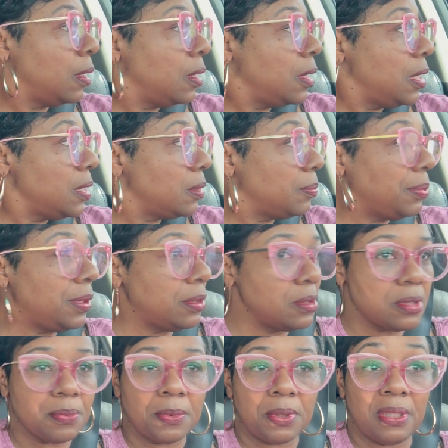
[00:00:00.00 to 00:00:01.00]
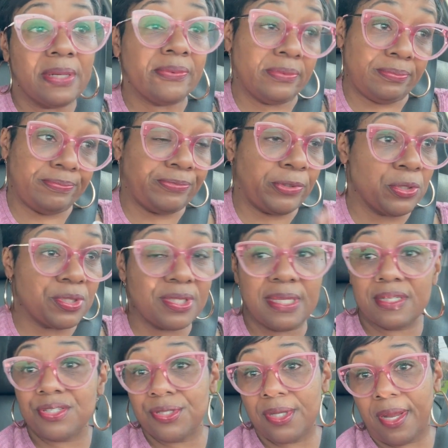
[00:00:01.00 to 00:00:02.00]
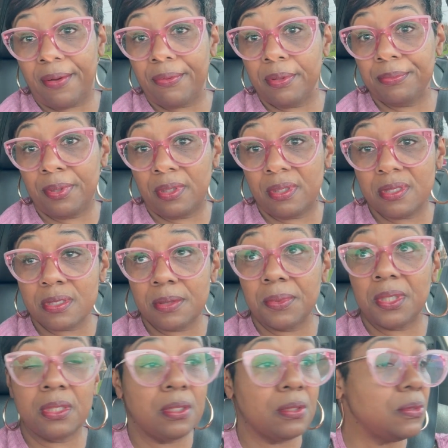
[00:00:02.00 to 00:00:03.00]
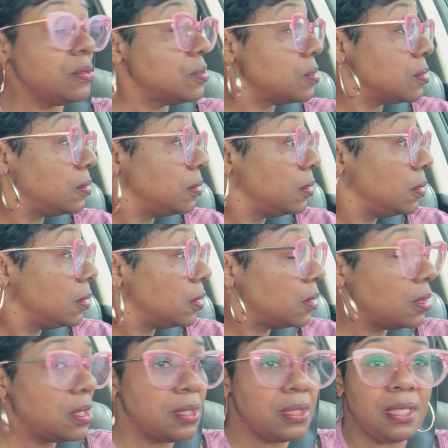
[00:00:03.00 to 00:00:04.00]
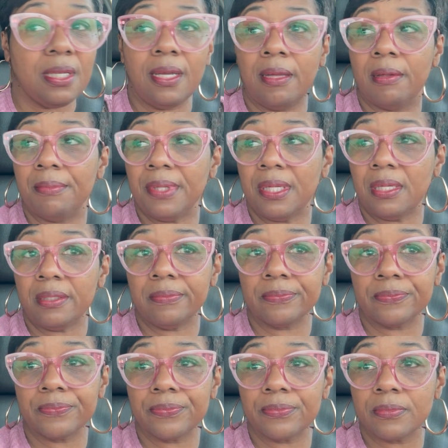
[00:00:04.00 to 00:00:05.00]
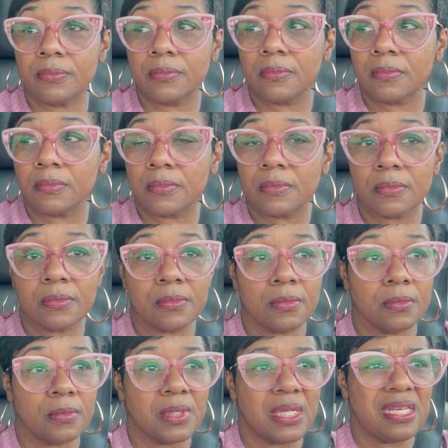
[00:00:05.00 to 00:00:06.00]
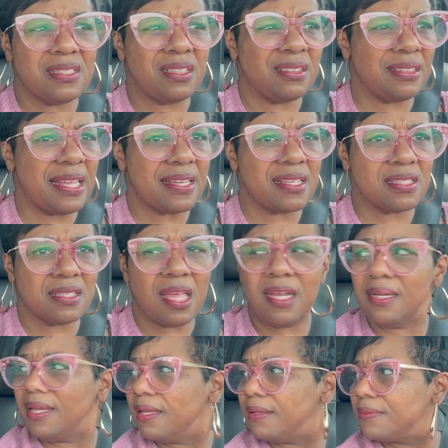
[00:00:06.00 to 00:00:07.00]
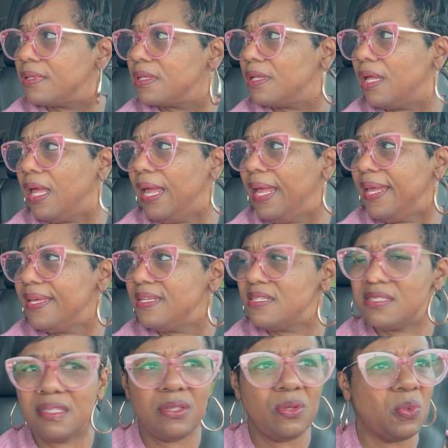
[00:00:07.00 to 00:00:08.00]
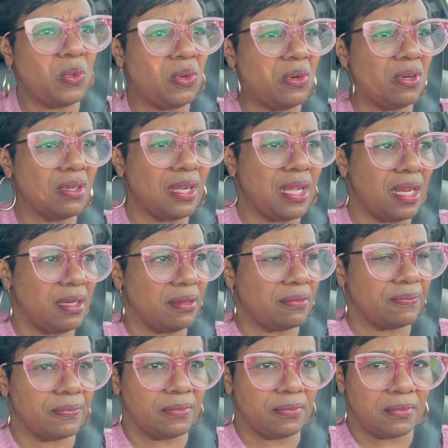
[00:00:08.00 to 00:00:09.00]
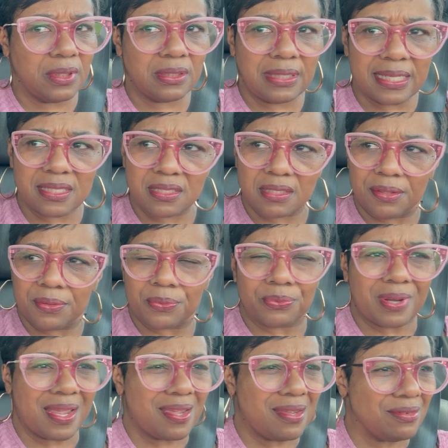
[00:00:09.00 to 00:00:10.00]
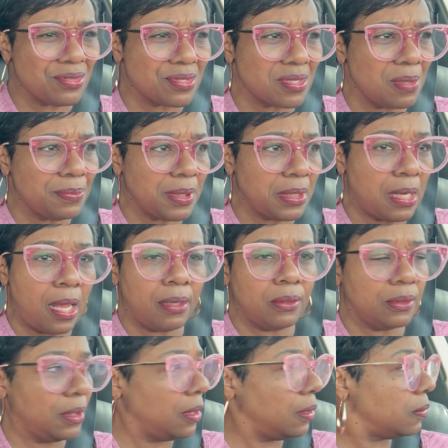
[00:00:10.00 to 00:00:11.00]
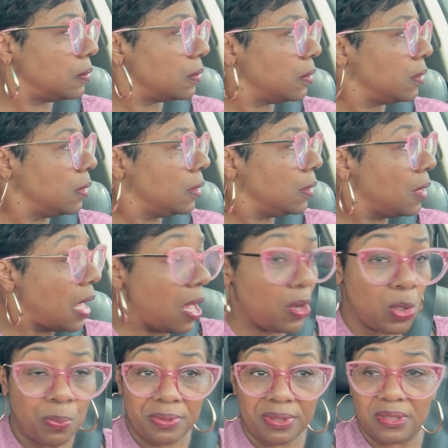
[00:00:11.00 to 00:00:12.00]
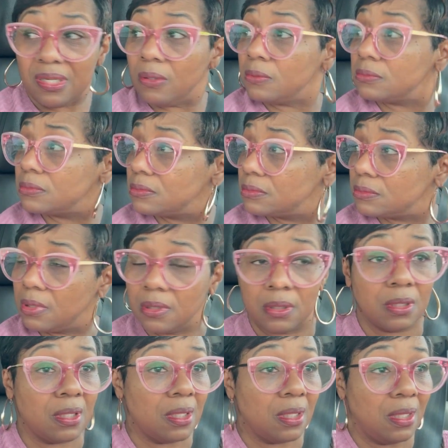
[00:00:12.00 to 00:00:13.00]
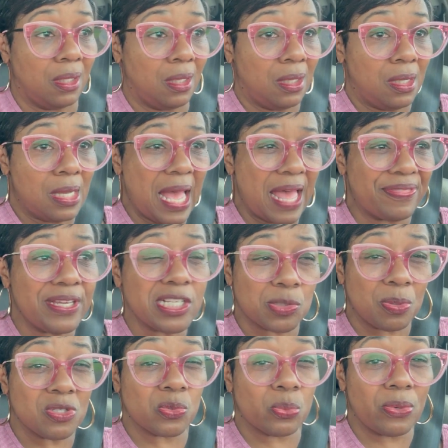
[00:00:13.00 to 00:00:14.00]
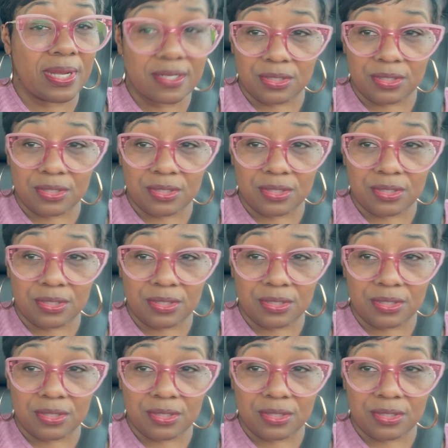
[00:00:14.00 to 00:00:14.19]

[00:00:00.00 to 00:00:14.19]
I had to put on some, first take a shower and put on some clothes and then come in. It looks like it's kind of hazy or kind of looks like it's going to rain or something. I don't know. I hope it don't. I think it's supposed to rain